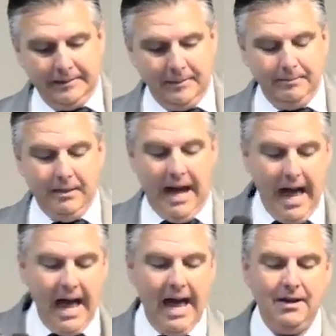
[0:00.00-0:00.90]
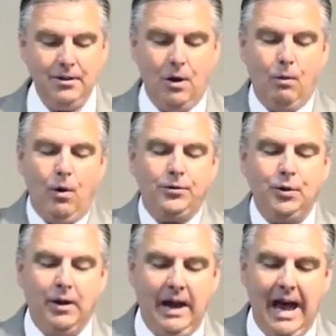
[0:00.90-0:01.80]
But I don't want to
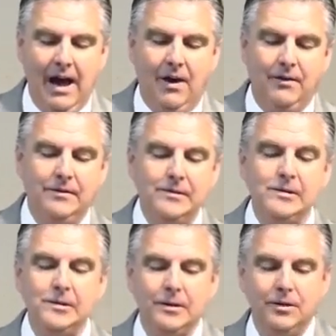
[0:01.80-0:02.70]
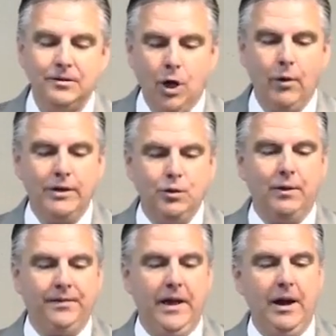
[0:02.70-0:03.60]
allow talking to
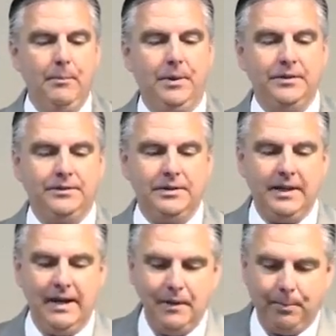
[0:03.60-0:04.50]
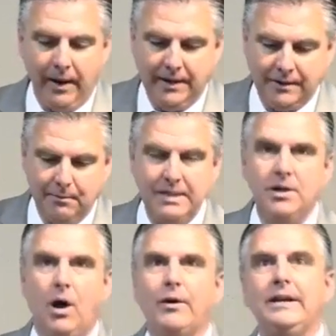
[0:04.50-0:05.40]
a therapist to take the place of me
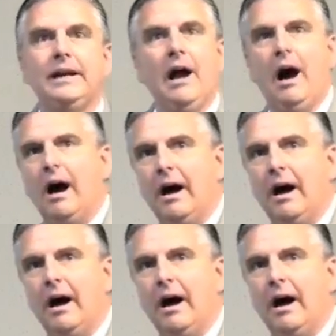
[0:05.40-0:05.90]
talking to God.